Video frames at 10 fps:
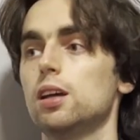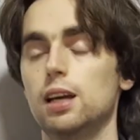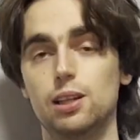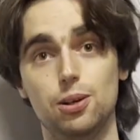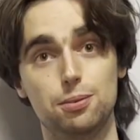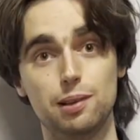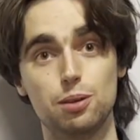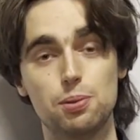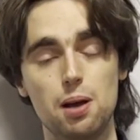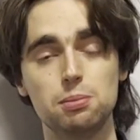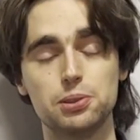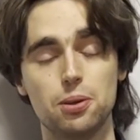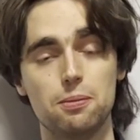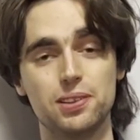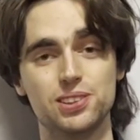Hello, fellow problem
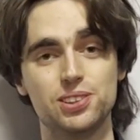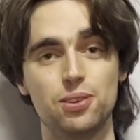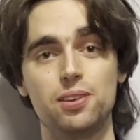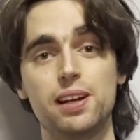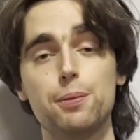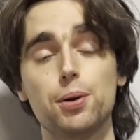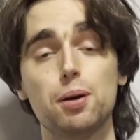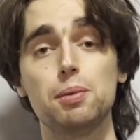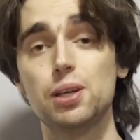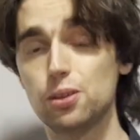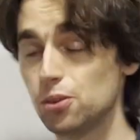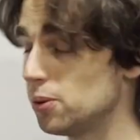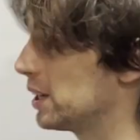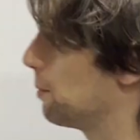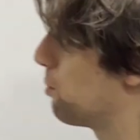solvers. So today we're going to be
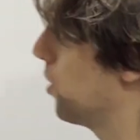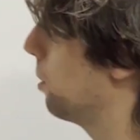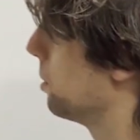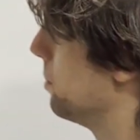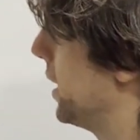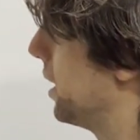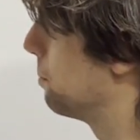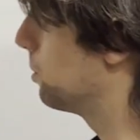doing a problem in